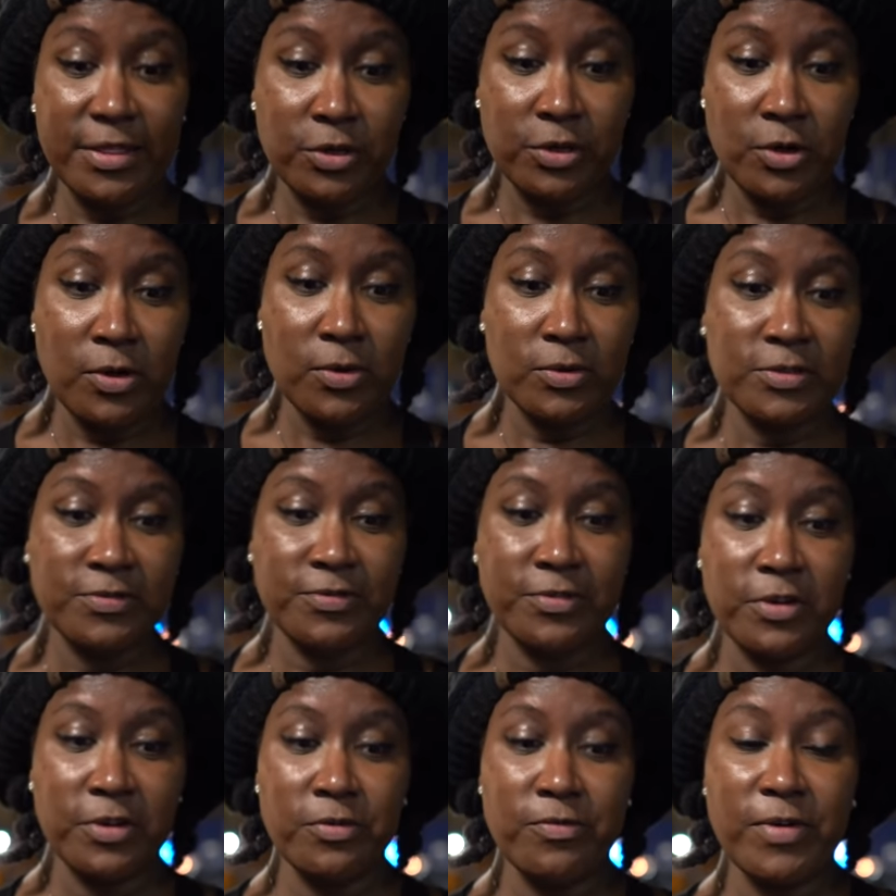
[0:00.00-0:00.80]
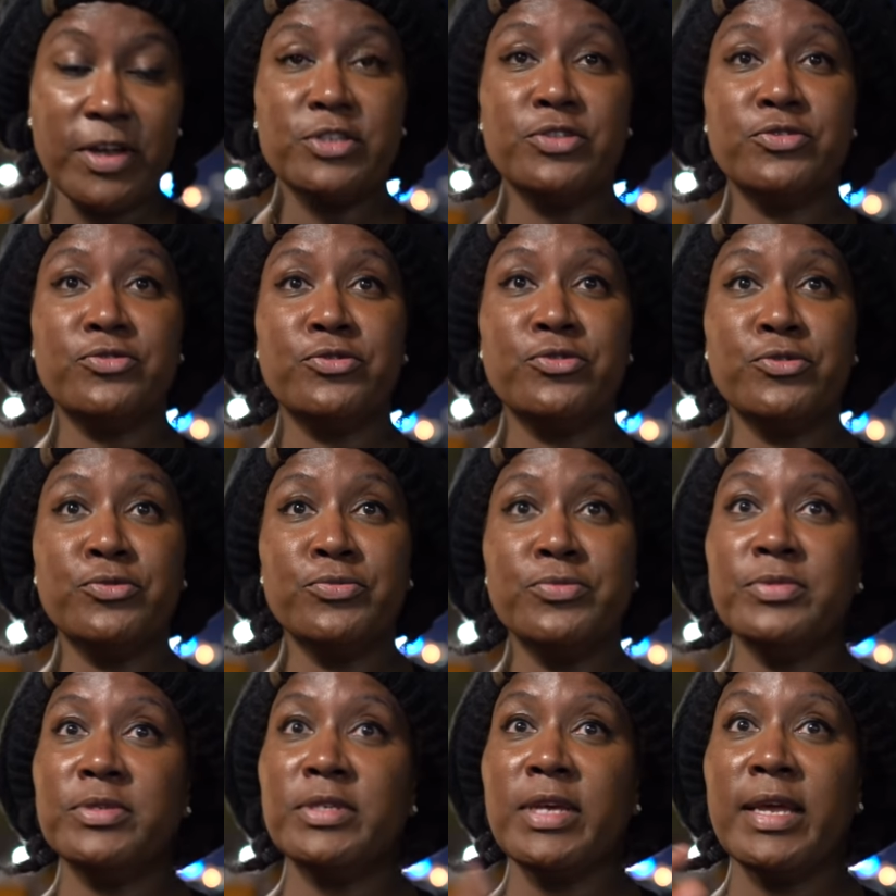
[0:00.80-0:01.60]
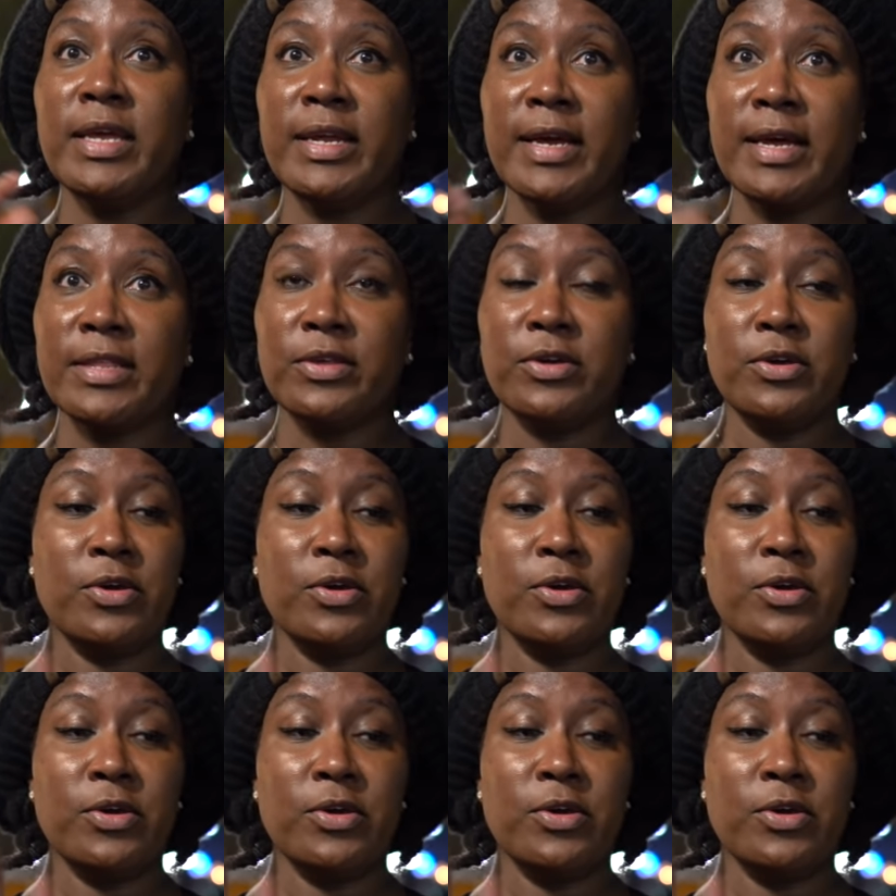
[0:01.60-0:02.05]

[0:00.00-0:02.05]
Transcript: the codes for the restrooms and I got the